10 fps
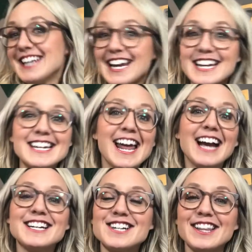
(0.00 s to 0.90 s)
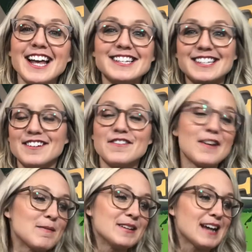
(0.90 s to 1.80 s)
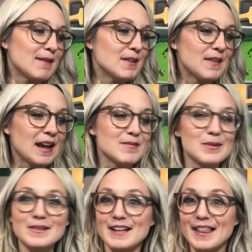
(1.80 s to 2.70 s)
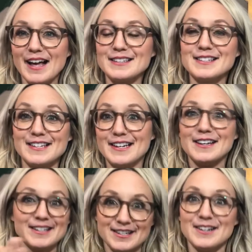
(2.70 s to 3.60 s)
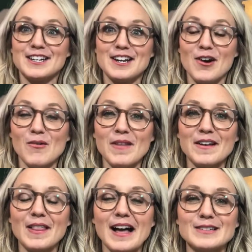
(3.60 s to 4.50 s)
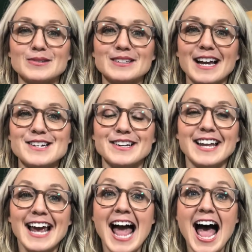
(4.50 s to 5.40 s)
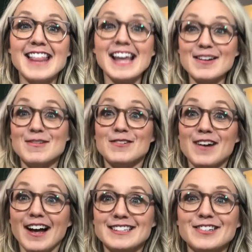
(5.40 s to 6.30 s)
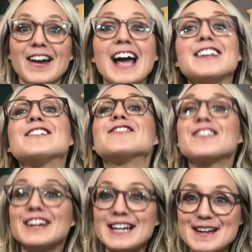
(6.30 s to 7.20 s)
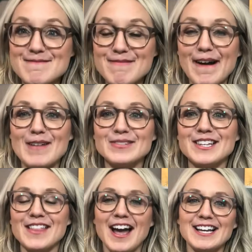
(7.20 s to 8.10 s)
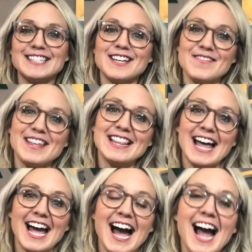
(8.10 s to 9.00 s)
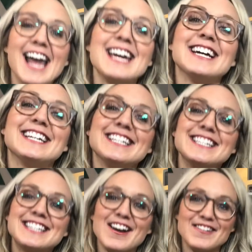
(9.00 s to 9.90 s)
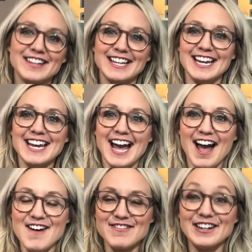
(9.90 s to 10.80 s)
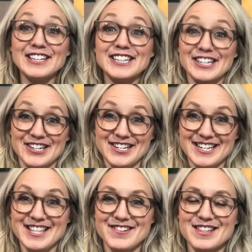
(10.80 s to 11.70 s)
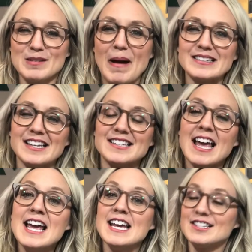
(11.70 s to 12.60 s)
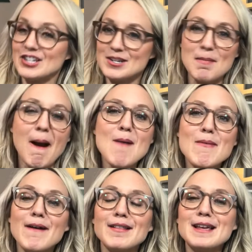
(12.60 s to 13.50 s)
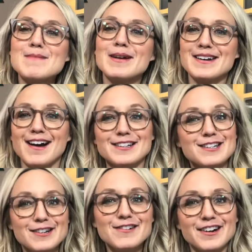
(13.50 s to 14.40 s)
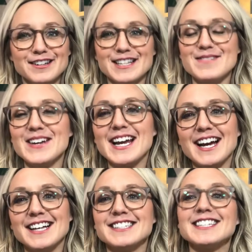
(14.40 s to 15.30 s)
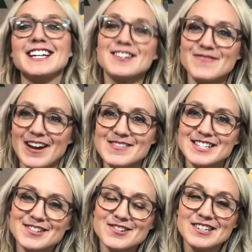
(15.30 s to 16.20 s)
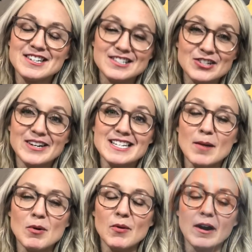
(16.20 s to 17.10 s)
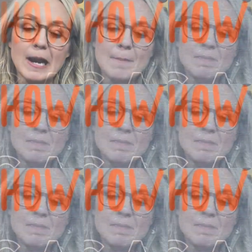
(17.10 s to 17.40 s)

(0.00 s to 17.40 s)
taken an extra lesson from the time that they had booked the class to when the class was scheduled, and they had moved on. So I had to re-prep. So that is something that I definitely have learned through this process. It's good to prep early, but not too early, because then you might be doing double work.